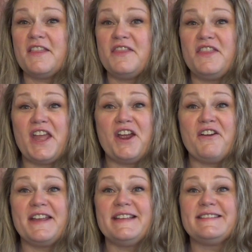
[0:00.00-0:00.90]
There
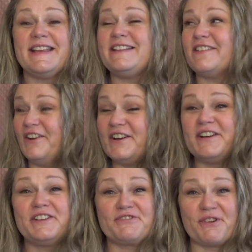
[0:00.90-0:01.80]
is a ton
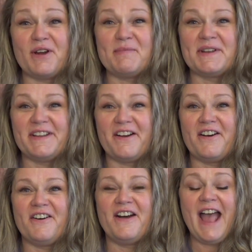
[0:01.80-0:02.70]
of drama,
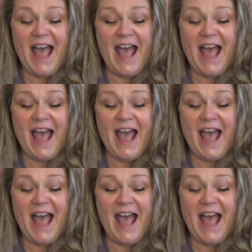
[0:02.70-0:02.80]
y'all.